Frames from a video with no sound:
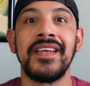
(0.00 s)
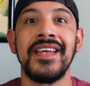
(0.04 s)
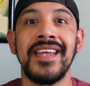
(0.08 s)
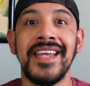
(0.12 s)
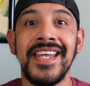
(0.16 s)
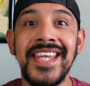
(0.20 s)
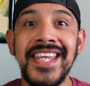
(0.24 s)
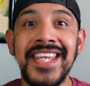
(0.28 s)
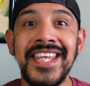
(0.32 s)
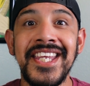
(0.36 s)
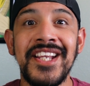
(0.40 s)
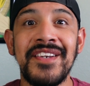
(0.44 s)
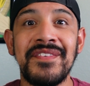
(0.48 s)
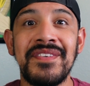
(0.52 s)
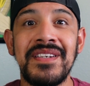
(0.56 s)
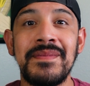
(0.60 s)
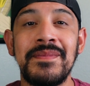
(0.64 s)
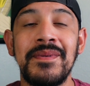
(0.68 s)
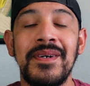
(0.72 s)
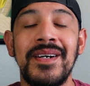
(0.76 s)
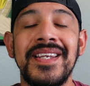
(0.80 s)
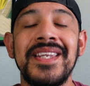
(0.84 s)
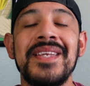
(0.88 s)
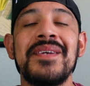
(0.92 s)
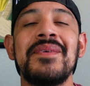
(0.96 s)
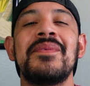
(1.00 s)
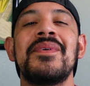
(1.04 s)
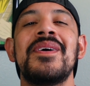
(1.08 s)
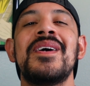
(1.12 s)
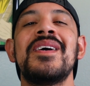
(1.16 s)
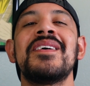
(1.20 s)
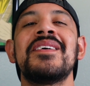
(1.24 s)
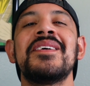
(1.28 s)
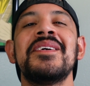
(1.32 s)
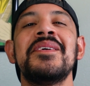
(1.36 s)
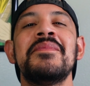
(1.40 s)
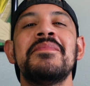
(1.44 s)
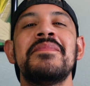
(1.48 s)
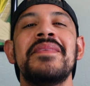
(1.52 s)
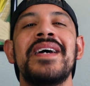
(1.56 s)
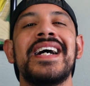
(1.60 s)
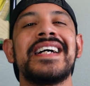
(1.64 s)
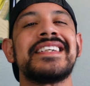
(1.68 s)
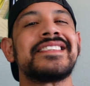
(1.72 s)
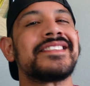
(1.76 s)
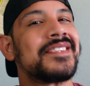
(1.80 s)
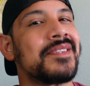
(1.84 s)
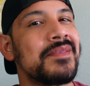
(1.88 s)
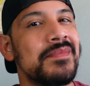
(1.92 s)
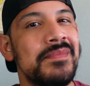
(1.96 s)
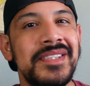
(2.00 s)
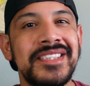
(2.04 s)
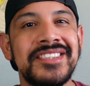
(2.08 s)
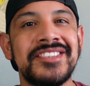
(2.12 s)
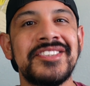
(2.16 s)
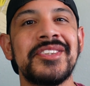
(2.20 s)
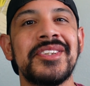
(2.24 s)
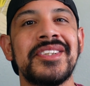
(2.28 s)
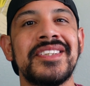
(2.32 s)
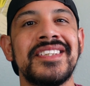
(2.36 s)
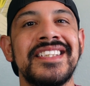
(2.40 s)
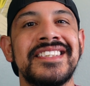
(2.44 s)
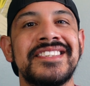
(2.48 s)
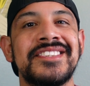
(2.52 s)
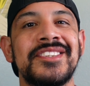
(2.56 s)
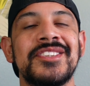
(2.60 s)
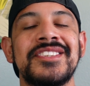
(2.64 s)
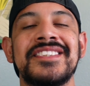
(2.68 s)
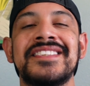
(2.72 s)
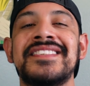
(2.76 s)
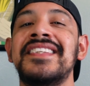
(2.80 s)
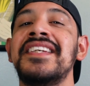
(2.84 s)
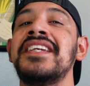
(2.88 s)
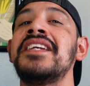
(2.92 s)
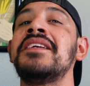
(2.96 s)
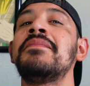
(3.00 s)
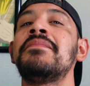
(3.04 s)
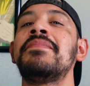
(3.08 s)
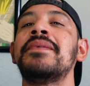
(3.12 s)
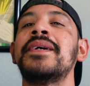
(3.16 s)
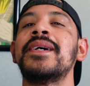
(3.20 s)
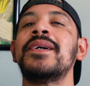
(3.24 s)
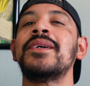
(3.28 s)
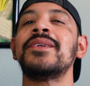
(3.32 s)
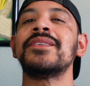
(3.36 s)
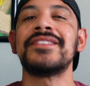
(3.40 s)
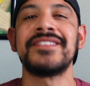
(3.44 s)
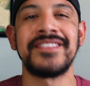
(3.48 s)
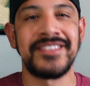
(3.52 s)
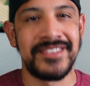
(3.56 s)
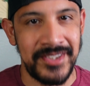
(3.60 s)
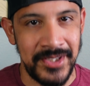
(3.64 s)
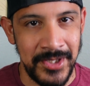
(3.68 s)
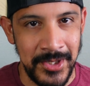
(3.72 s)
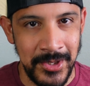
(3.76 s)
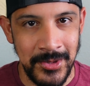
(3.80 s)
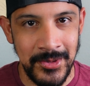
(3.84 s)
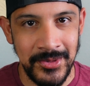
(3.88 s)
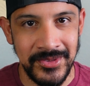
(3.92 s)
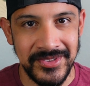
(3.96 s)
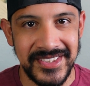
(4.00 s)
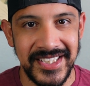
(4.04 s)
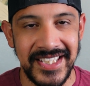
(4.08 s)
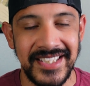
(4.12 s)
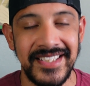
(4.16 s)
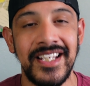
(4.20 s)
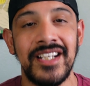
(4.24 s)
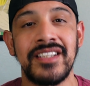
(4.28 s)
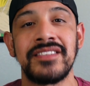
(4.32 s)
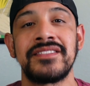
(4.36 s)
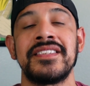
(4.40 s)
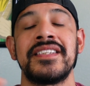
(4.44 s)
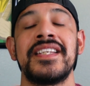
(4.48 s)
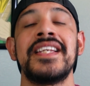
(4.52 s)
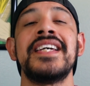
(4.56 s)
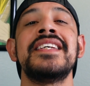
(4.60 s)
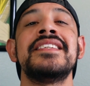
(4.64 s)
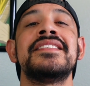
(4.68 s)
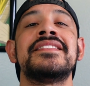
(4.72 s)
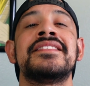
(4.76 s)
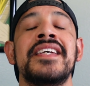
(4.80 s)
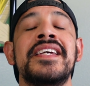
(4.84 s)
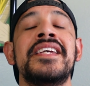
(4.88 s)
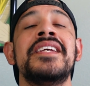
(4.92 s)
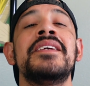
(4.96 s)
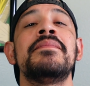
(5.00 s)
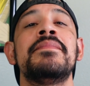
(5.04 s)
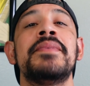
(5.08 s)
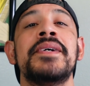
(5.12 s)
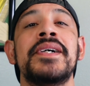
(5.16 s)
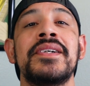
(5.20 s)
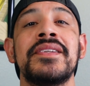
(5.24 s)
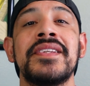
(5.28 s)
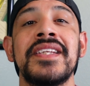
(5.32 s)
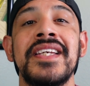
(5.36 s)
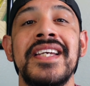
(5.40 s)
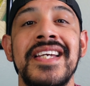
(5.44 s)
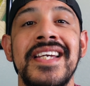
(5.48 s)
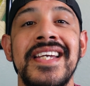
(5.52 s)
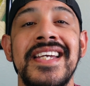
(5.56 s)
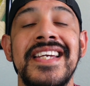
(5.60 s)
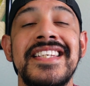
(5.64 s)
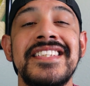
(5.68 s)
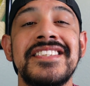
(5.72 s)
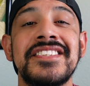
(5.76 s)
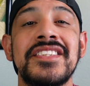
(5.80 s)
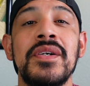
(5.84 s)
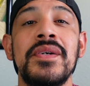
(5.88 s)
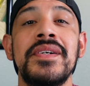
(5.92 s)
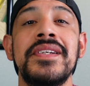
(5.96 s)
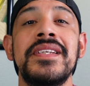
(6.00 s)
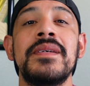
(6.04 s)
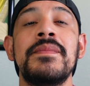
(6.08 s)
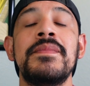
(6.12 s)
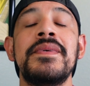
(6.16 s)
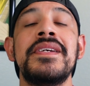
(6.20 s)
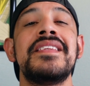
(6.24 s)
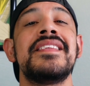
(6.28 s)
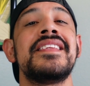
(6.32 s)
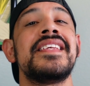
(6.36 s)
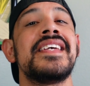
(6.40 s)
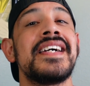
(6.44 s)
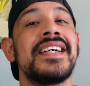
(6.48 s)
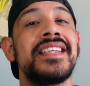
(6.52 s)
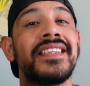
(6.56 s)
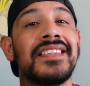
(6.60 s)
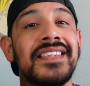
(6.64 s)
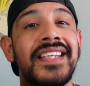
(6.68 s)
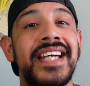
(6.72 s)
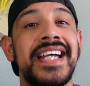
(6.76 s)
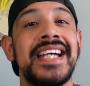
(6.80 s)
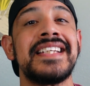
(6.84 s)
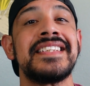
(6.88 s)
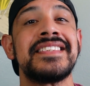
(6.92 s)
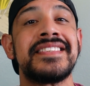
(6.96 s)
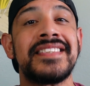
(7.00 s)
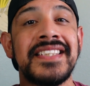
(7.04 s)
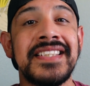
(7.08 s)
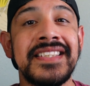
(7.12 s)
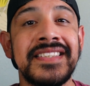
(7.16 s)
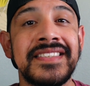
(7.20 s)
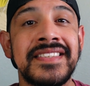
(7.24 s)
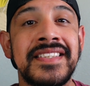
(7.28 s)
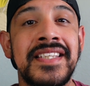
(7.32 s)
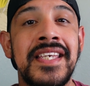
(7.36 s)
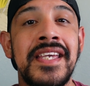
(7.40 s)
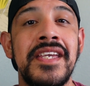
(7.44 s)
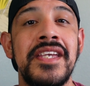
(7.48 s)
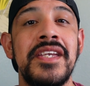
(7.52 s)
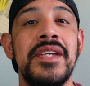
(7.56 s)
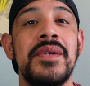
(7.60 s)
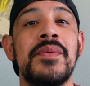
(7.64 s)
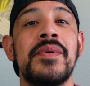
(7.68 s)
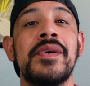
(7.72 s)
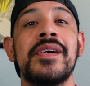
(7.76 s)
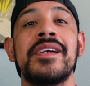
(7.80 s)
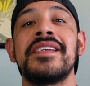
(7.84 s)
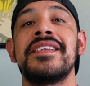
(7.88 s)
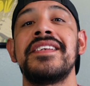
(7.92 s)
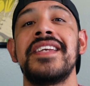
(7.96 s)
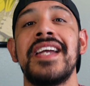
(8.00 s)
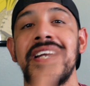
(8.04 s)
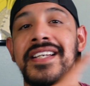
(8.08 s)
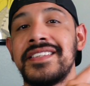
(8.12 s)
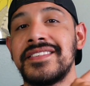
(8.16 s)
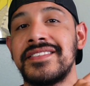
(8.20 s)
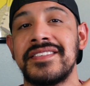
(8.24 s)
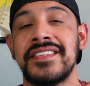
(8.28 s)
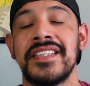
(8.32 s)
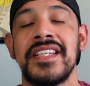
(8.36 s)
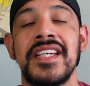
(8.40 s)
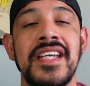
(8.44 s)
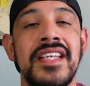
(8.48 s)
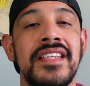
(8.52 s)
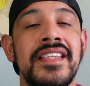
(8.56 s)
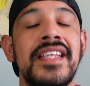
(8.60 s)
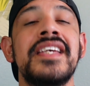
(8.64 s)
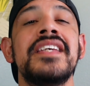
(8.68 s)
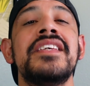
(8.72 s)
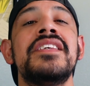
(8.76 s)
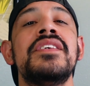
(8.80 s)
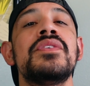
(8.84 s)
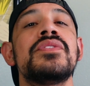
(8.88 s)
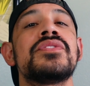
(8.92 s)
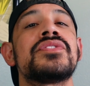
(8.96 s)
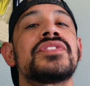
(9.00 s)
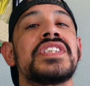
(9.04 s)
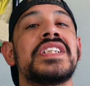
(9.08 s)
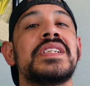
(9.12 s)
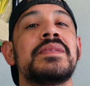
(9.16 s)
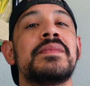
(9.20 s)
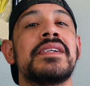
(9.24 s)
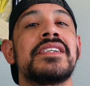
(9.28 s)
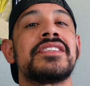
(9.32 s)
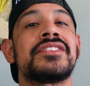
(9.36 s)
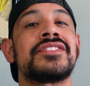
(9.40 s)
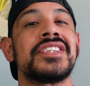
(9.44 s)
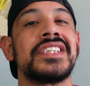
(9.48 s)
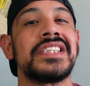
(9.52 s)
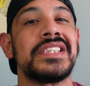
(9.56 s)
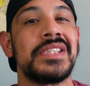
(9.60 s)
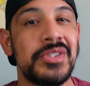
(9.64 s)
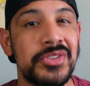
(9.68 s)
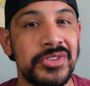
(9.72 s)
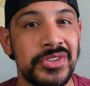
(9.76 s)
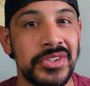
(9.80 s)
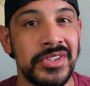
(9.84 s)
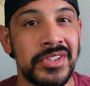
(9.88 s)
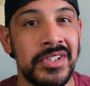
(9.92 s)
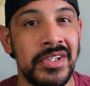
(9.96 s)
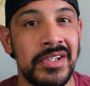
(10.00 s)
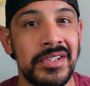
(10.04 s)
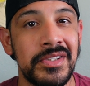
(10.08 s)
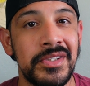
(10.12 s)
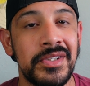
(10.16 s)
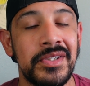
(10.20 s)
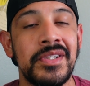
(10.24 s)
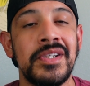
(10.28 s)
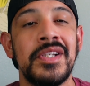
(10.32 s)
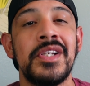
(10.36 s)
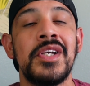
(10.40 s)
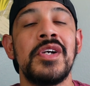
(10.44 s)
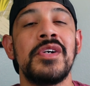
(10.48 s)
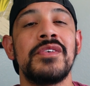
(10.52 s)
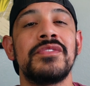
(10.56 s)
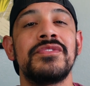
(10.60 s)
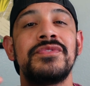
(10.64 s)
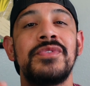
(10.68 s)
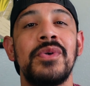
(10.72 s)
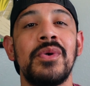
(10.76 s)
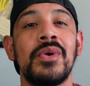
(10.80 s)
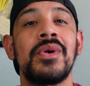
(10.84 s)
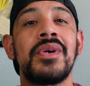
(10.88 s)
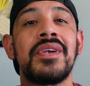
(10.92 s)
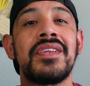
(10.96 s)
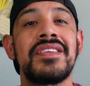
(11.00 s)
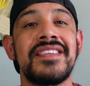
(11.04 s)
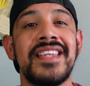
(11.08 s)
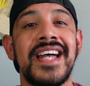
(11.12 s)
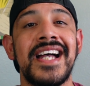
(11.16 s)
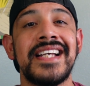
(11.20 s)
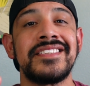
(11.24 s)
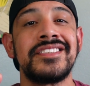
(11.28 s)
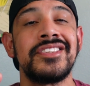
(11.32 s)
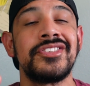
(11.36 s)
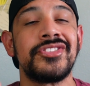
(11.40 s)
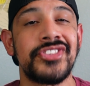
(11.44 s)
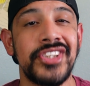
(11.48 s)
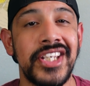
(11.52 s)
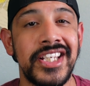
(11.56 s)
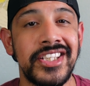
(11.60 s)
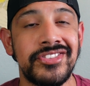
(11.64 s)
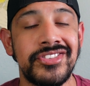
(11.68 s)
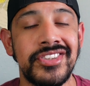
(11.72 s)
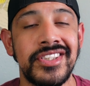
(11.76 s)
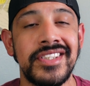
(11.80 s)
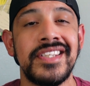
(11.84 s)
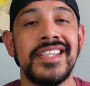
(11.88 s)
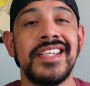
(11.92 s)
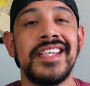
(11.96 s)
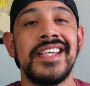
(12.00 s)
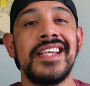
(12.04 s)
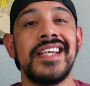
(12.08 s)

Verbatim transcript: Hey everybody, welcome back to Mr. Clixso's Team Build Tuesday. Now today's team build is going to be the Atlantis keyword. Yes, thank you so much Lucian Carter for that suggestion.